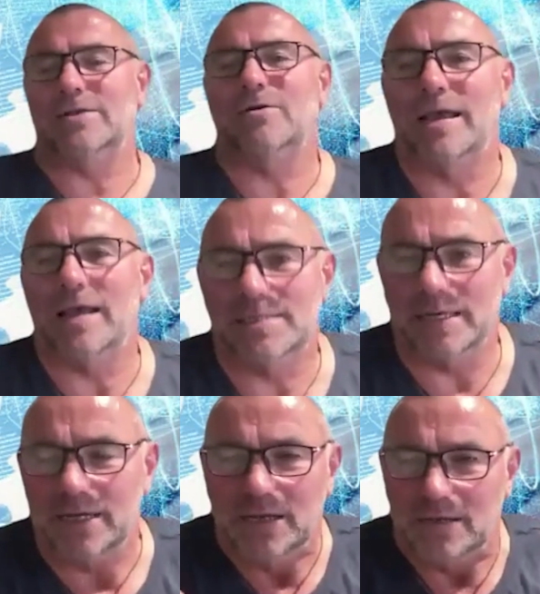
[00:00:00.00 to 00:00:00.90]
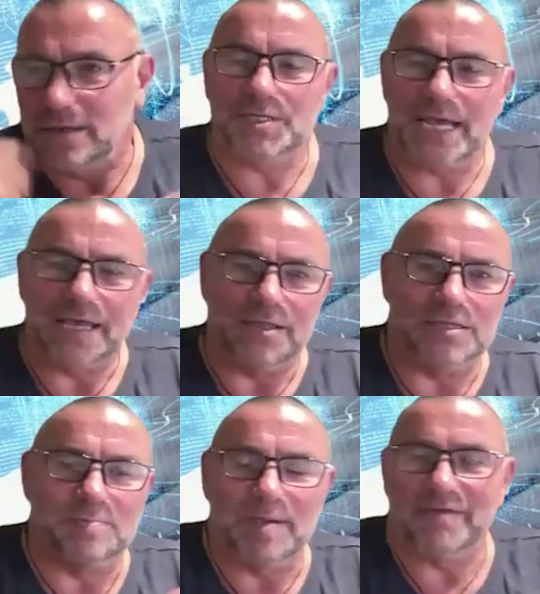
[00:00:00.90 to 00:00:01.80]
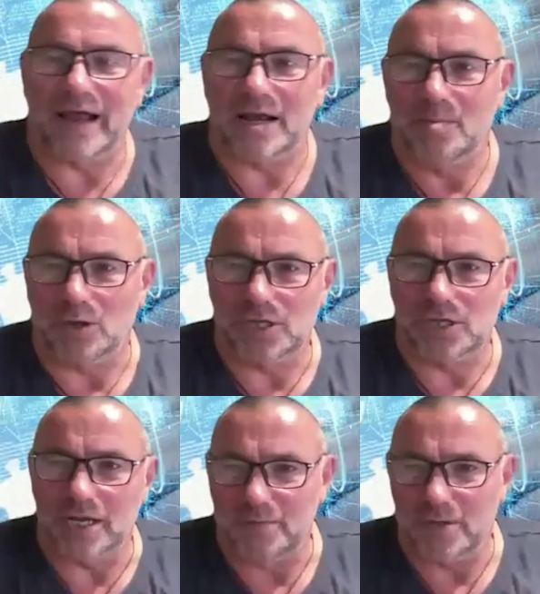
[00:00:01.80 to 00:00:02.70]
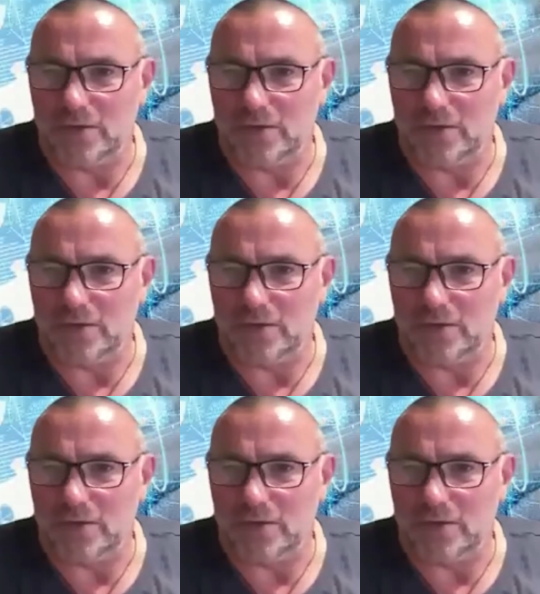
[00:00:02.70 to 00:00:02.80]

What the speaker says: I said, all right. I said, you're saying that there's a bit of animosity